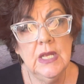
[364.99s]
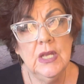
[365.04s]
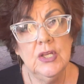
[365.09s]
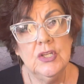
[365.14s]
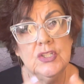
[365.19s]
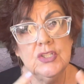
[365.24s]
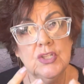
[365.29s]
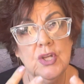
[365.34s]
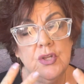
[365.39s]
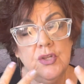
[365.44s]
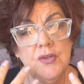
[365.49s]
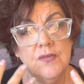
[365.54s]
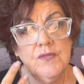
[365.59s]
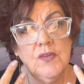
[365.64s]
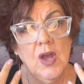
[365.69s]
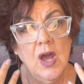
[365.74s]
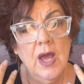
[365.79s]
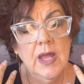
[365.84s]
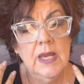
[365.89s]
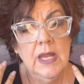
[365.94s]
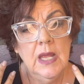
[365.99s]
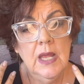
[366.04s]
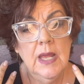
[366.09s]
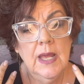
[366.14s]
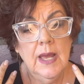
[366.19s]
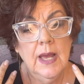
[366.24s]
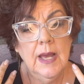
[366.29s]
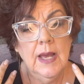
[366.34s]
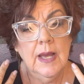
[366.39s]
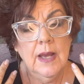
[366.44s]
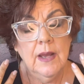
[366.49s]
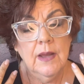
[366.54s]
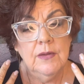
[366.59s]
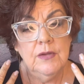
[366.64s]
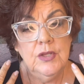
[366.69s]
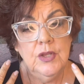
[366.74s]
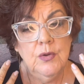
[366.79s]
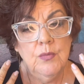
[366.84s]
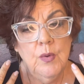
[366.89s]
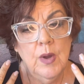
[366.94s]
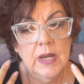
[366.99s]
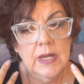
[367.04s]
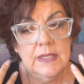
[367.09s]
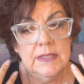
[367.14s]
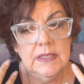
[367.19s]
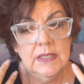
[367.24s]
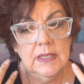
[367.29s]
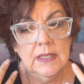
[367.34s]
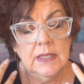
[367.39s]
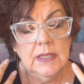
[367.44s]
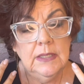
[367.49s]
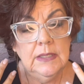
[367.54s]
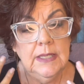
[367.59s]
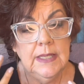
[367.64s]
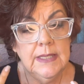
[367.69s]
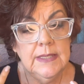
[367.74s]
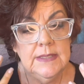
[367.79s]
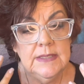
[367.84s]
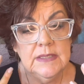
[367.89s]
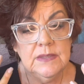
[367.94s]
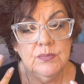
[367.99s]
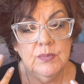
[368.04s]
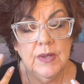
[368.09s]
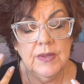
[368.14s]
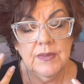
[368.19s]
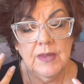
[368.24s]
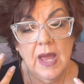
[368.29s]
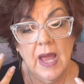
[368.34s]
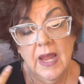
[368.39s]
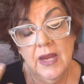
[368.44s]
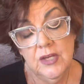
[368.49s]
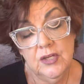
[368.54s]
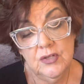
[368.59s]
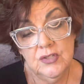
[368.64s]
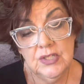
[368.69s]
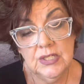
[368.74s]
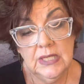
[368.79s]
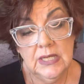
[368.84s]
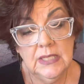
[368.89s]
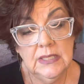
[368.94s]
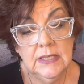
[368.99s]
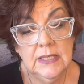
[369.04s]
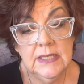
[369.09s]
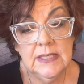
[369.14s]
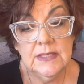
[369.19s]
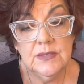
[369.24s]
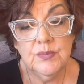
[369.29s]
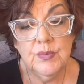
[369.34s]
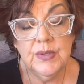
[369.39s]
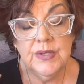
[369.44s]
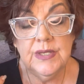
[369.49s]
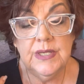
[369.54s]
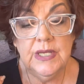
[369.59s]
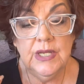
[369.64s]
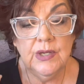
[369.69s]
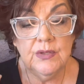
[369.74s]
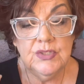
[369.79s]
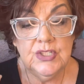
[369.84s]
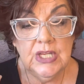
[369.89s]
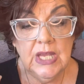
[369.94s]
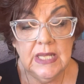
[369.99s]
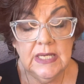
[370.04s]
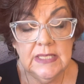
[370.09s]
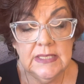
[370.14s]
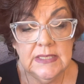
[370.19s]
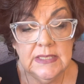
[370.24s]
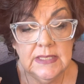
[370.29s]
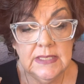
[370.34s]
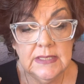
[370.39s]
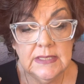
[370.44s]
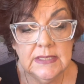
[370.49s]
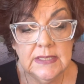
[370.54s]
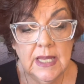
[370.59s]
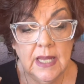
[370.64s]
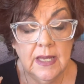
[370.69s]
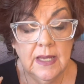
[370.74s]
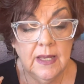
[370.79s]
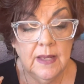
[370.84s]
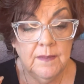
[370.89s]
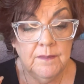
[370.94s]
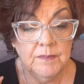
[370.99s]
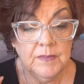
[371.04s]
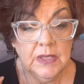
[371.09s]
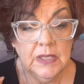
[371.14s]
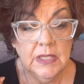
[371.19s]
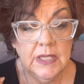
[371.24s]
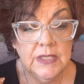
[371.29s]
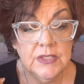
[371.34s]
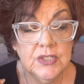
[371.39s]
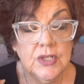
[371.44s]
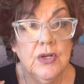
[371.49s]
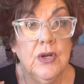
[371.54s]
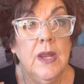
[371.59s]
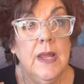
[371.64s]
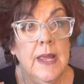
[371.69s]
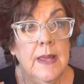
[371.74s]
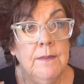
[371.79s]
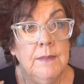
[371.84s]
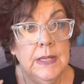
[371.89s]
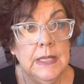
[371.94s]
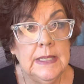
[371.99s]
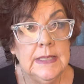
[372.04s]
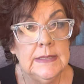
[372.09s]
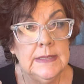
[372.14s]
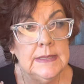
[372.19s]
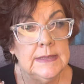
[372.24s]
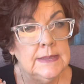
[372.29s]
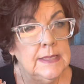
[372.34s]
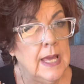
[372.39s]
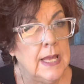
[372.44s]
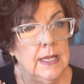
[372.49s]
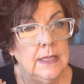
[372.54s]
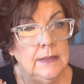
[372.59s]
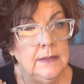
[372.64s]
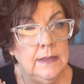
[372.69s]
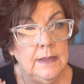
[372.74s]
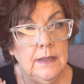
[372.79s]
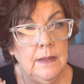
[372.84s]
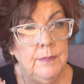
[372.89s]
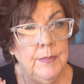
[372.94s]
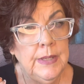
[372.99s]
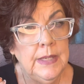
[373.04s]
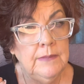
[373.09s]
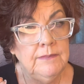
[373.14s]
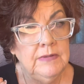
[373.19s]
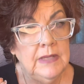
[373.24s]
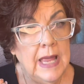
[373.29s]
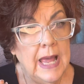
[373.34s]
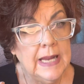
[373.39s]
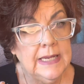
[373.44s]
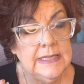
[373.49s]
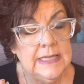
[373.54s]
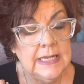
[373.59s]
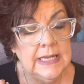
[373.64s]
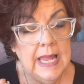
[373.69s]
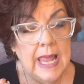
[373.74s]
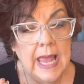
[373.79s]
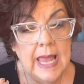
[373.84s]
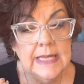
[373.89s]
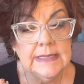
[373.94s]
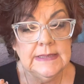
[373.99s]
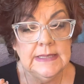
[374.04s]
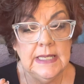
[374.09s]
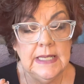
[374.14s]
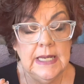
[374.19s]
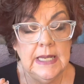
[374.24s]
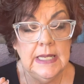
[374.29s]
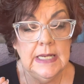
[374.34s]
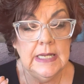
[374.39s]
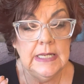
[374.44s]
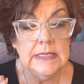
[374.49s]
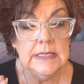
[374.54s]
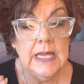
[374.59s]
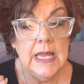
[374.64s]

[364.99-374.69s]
So you've got, you want to cleanse with, I usually cleanse with Neogenesis cleanser because it's got a little bit of lactic acid in it.